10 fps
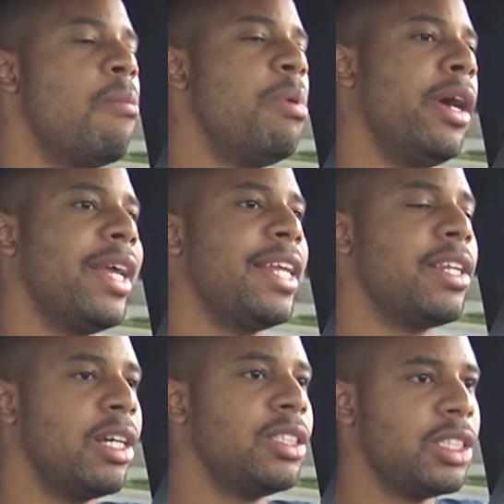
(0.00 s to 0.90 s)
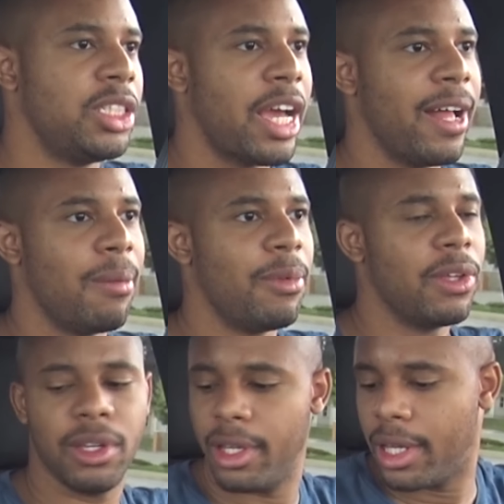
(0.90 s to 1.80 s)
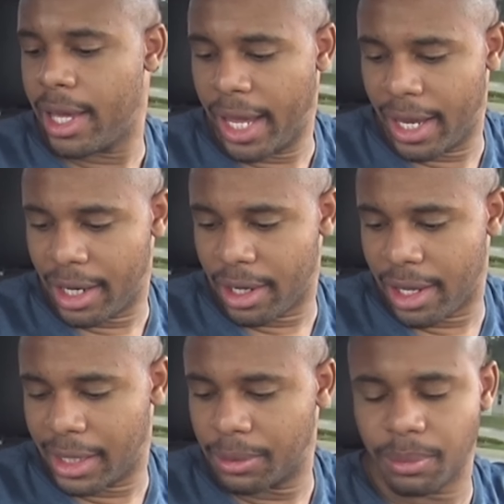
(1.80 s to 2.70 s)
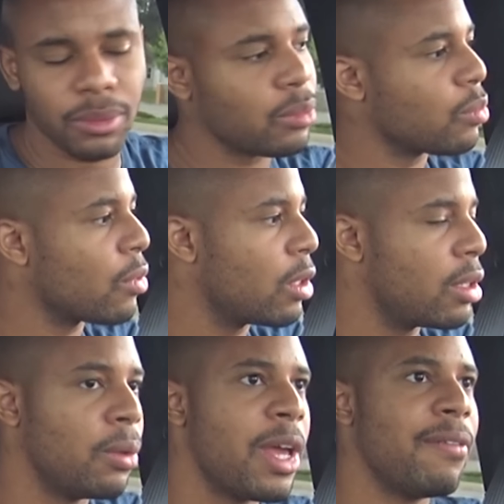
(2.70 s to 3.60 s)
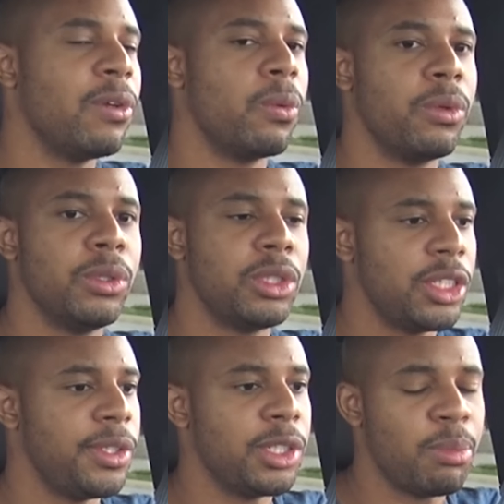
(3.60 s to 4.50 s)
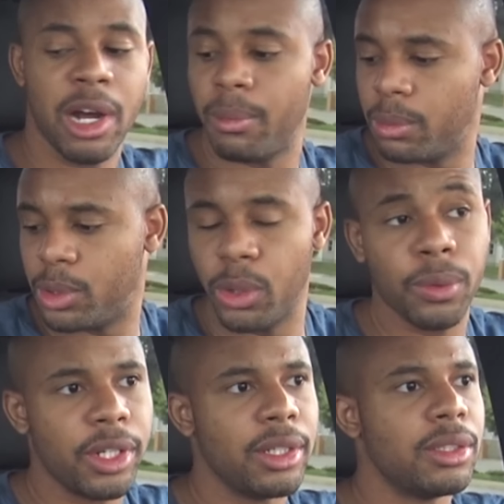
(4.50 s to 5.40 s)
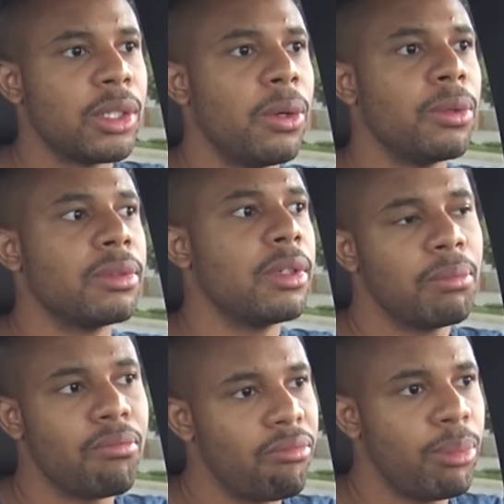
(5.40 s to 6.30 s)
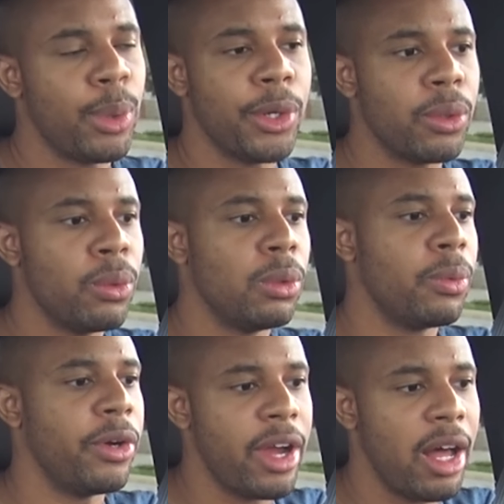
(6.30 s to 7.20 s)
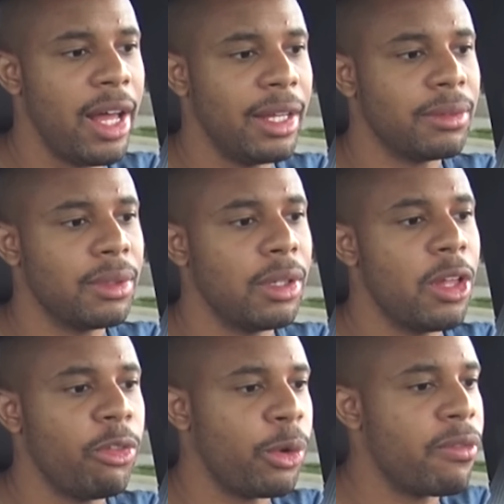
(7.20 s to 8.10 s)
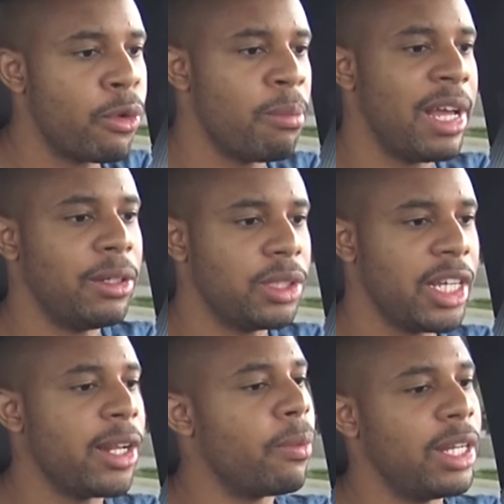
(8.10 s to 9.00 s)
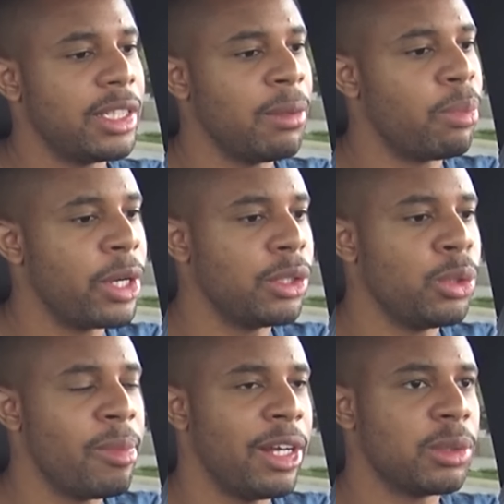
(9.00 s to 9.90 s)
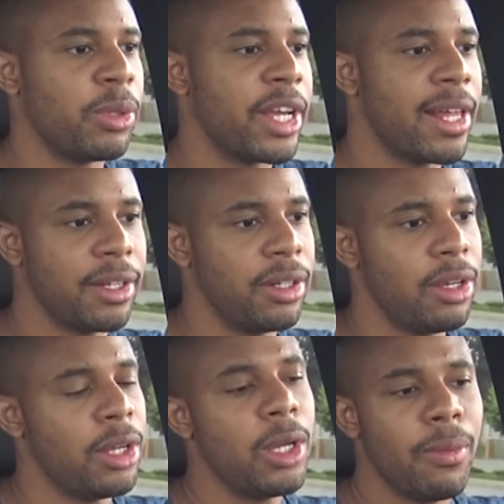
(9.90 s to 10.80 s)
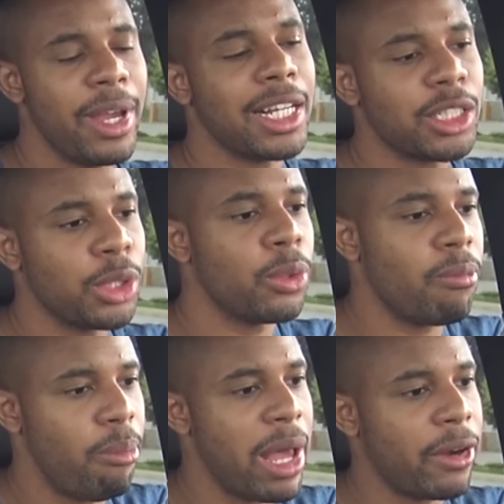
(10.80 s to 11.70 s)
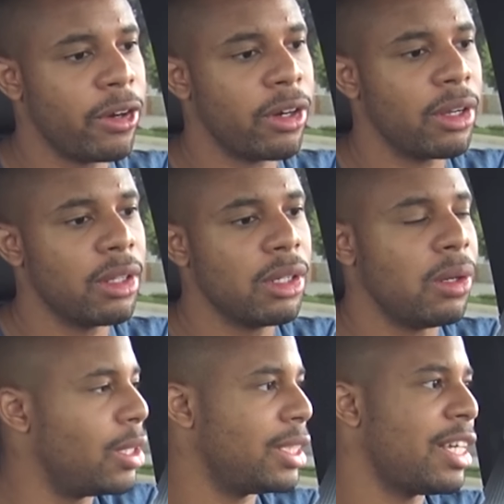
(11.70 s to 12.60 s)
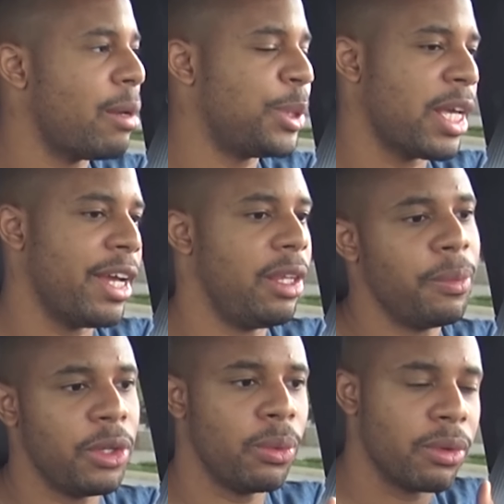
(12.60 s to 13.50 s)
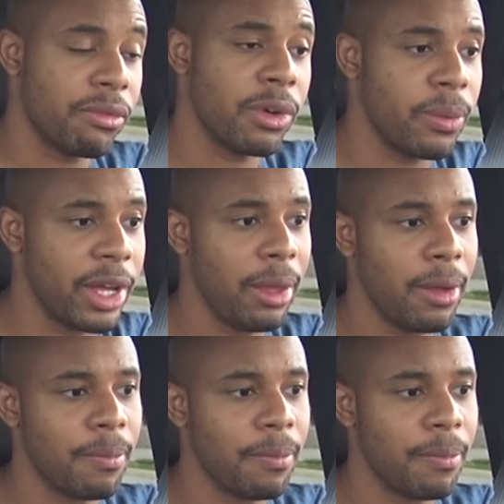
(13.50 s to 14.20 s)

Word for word: but it does the job, and uh, don't have no real serious problems doing it. So pretty cool. We're uh, 34 miles in, and we're at 10.2 miles per gallon. We actually do better on the top side than we do on the freeway